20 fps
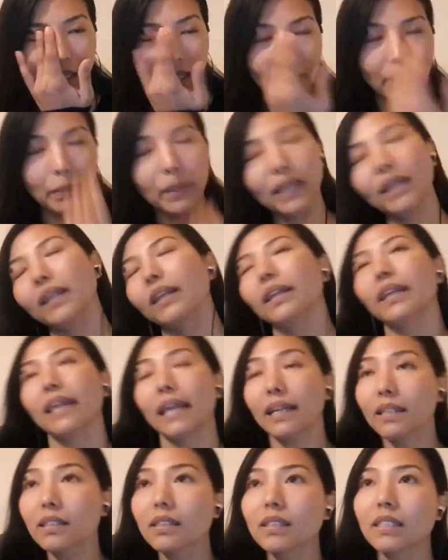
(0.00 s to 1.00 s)
I mean,
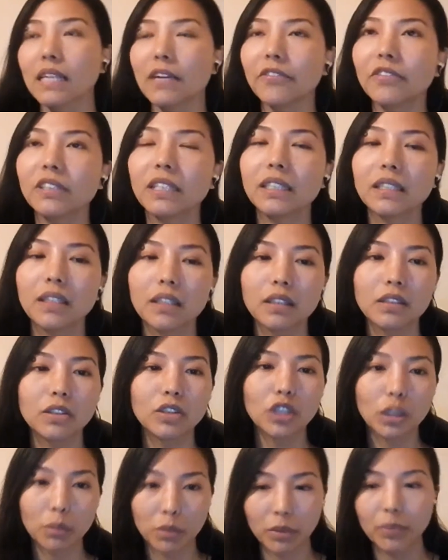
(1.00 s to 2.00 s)
yes, definitely
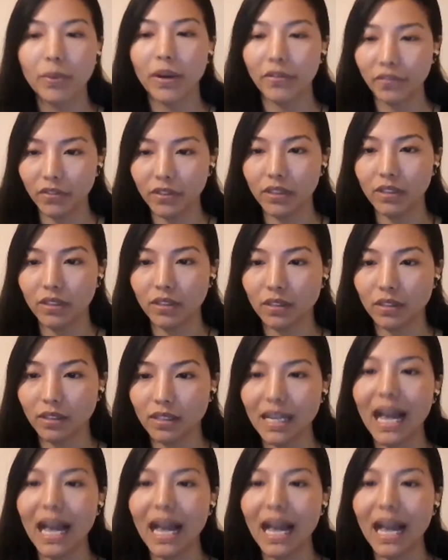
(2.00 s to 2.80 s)
consumer preferences